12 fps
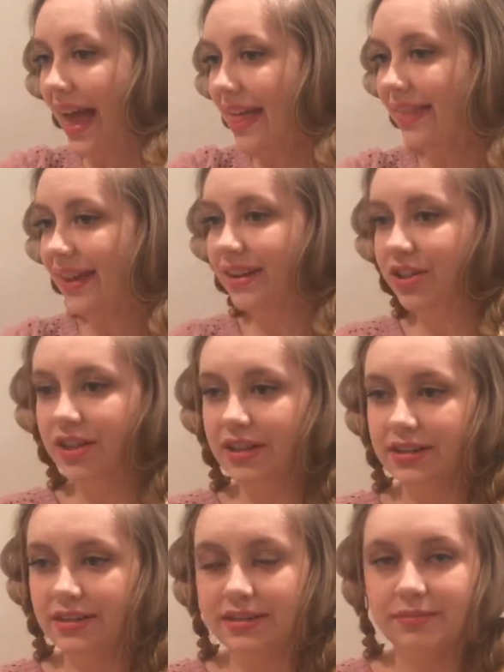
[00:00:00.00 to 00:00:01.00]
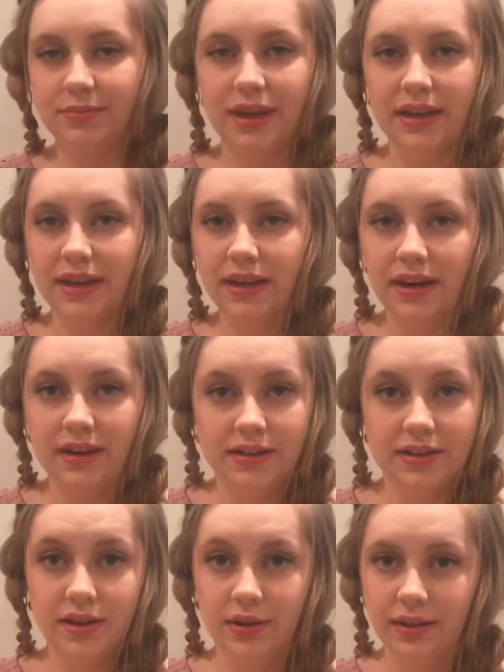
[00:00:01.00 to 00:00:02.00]
and then just pin it
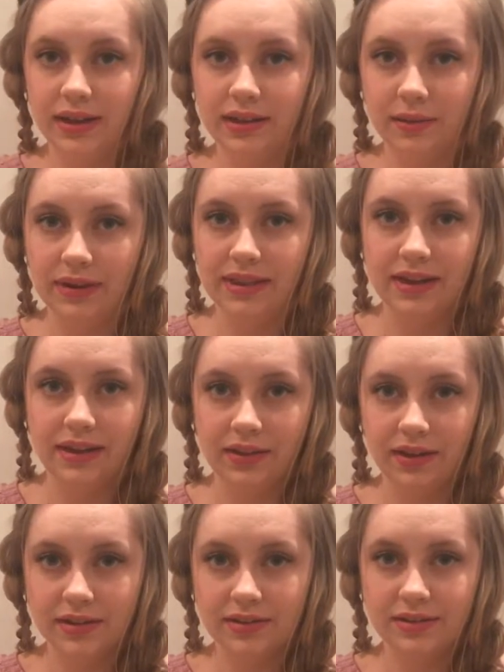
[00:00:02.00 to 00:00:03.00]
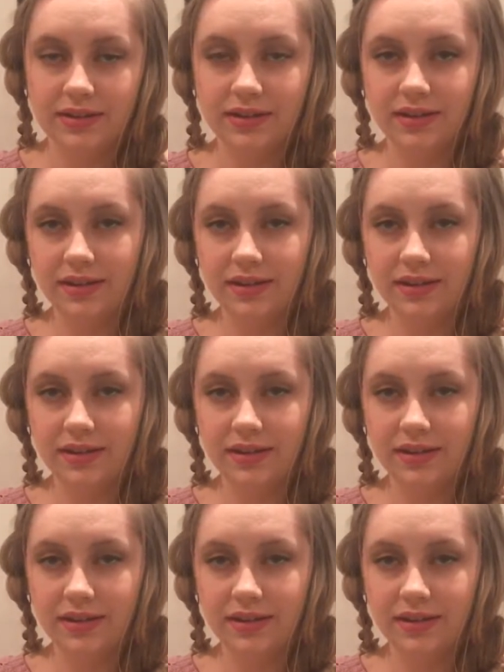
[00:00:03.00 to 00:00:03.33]
until you like the way that it looks.